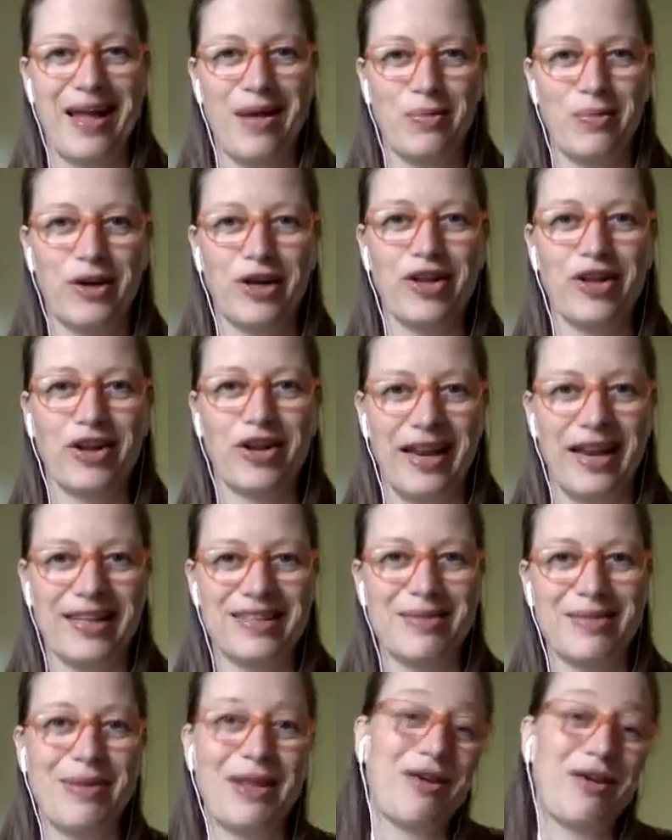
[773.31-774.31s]
We're looking at
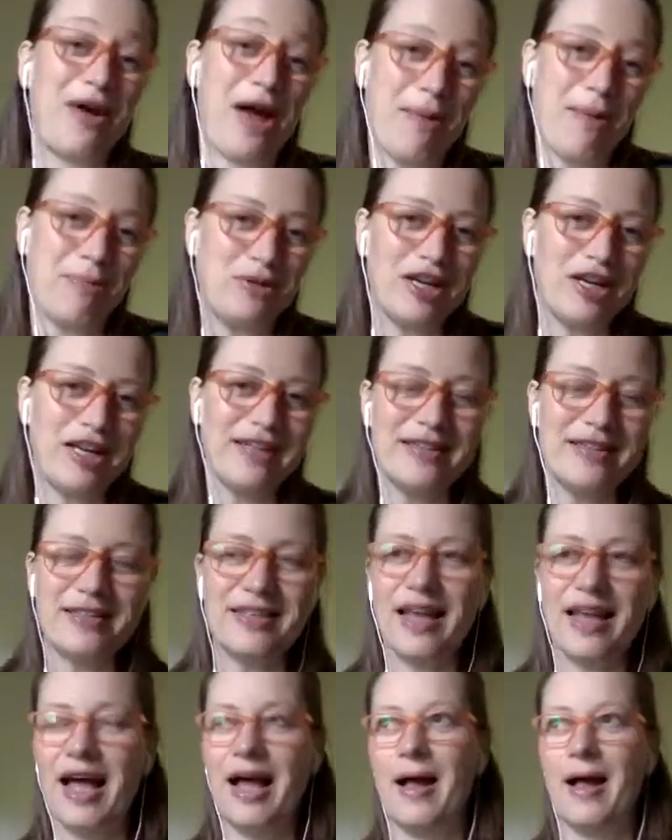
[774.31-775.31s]
some other options.
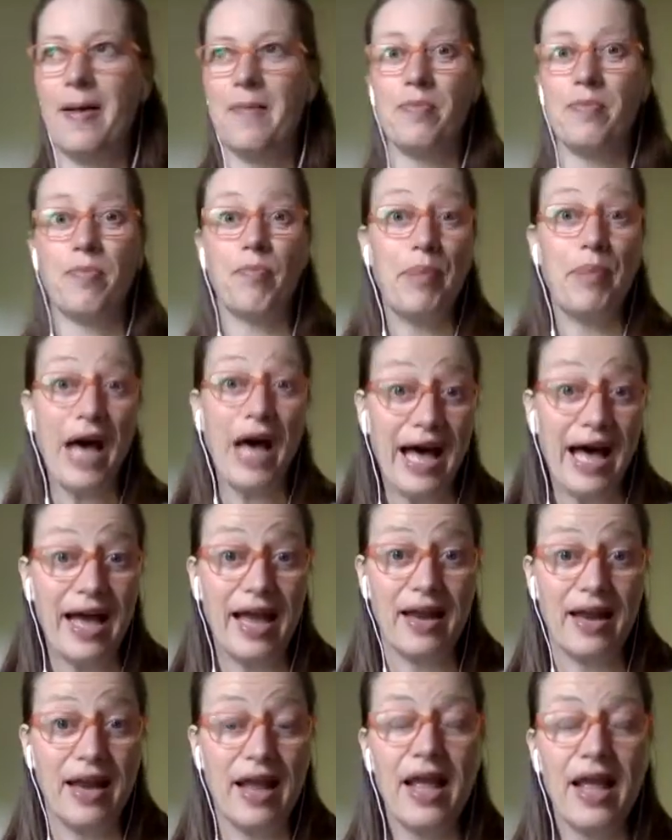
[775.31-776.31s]

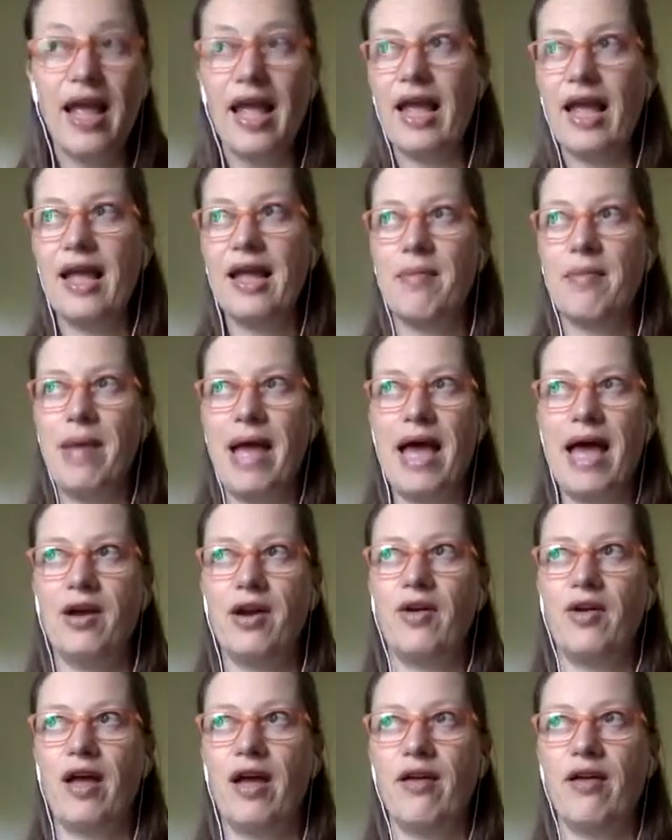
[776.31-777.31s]
But in a
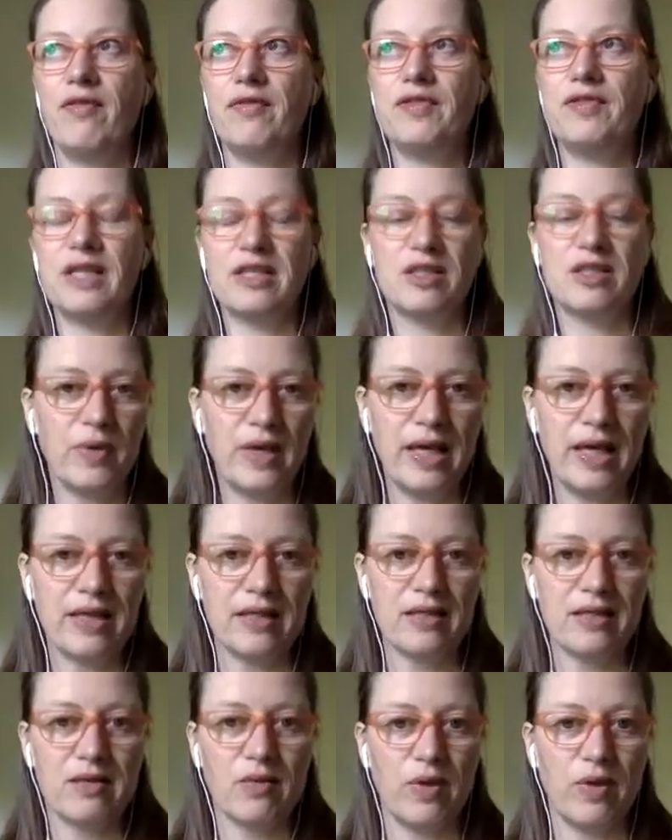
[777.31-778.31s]
matter of 6
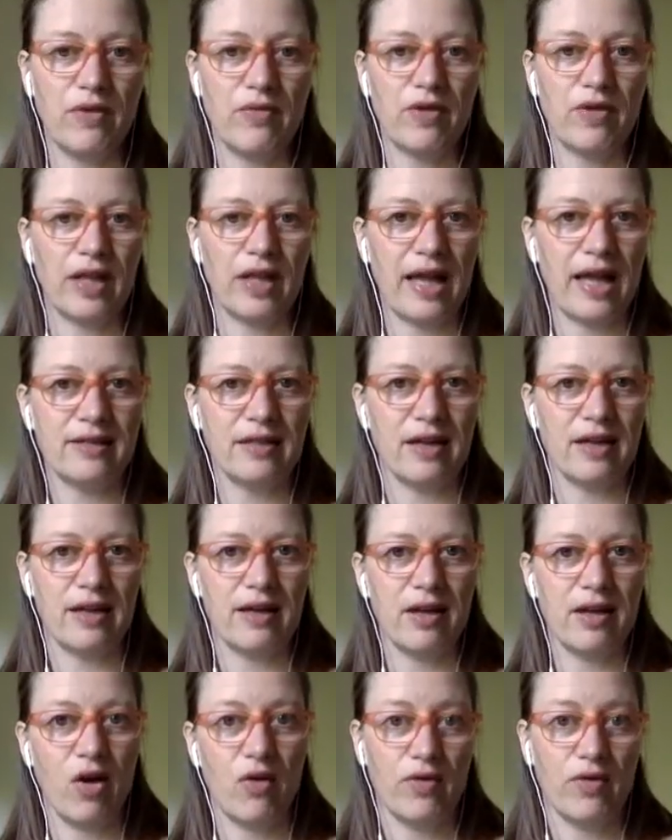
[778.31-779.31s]
weeks, we've collected
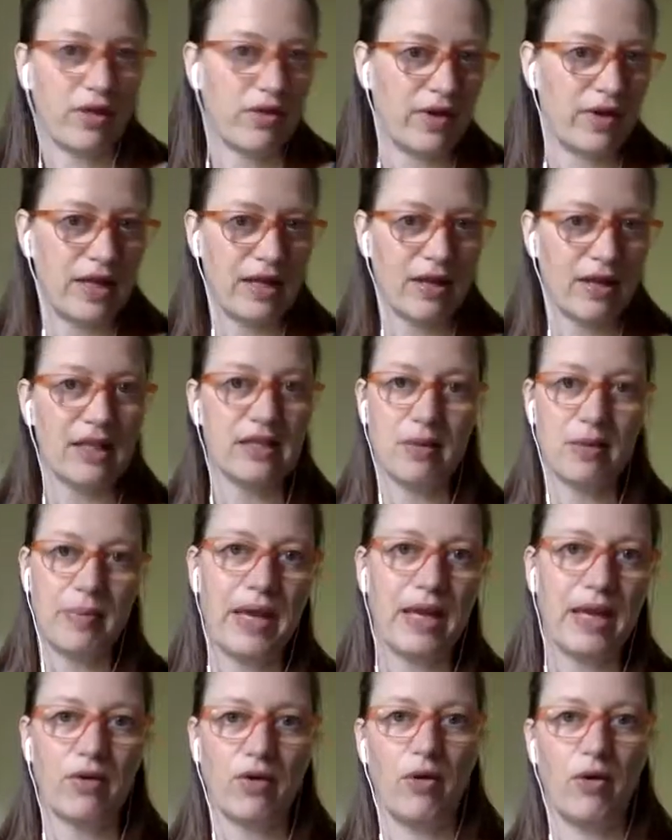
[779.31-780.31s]
it's a
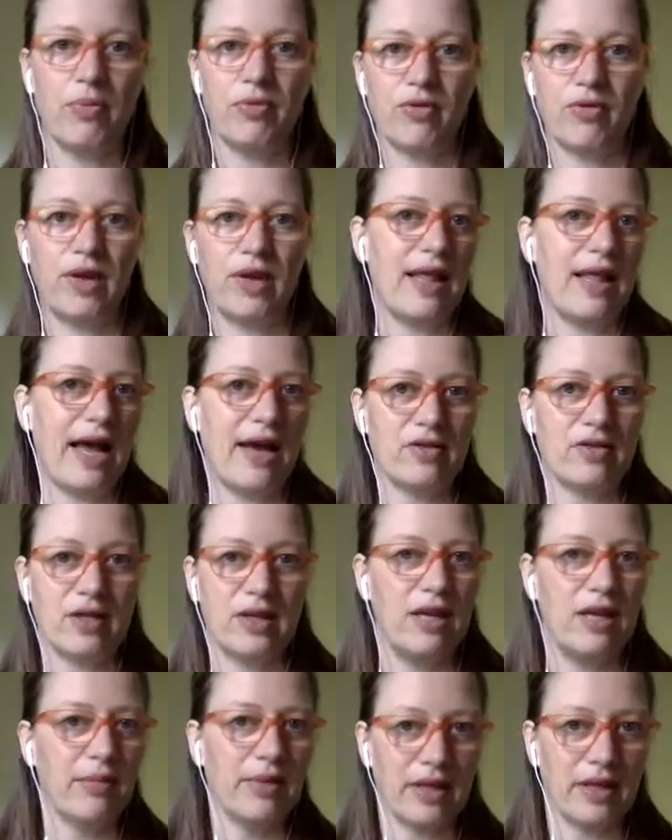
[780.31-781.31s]
group,
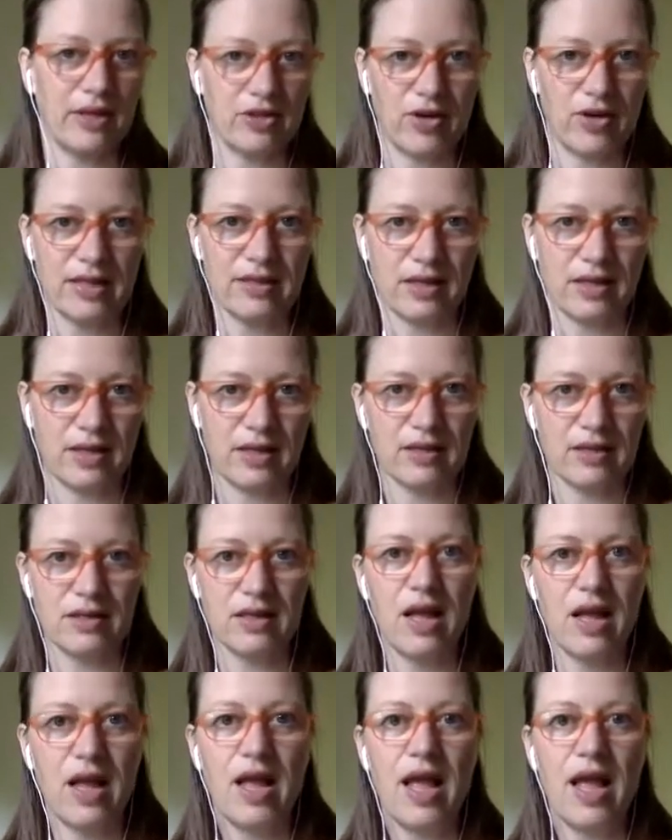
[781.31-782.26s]
3,000 email addresses.